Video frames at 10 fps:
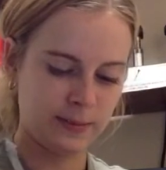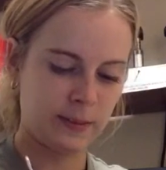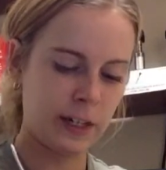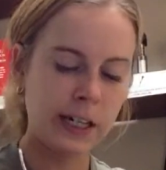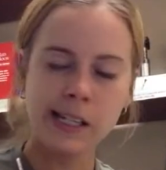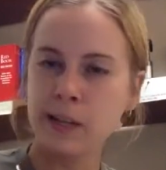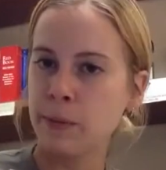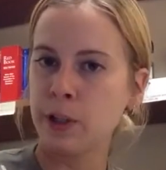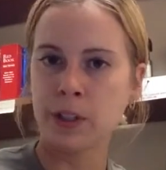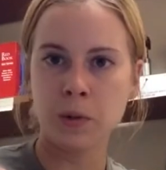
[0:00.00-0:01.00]
Very
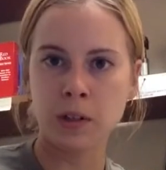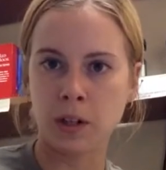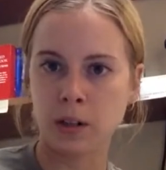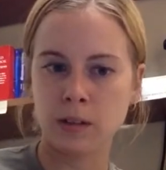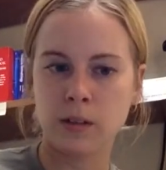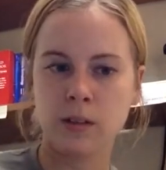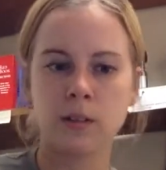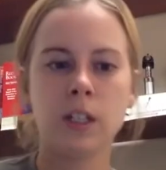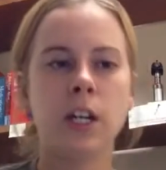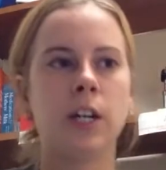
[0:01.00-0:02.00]
similar to adults.
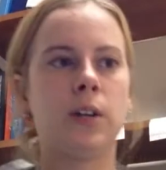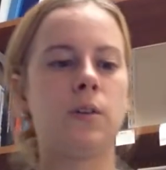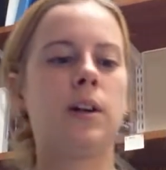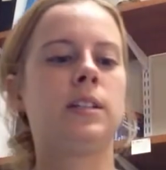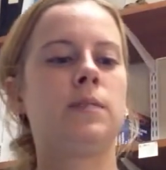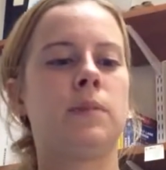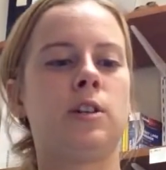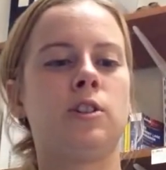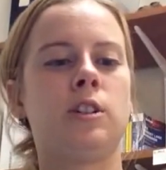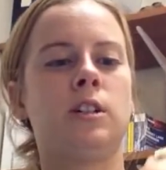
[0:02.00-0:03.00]
You're going to
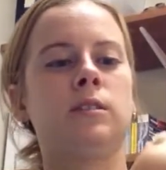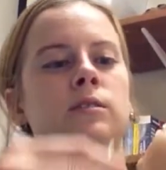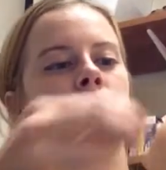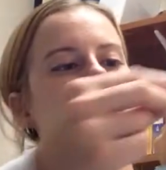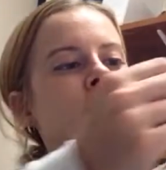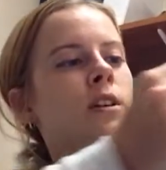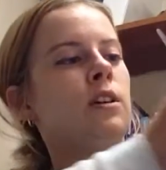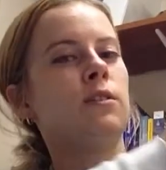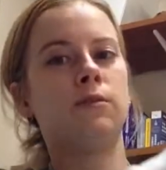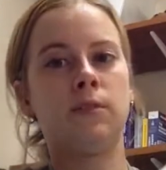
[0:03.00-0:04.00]
measure
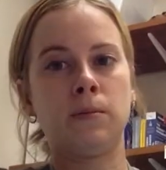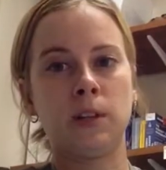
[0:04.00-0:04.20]
from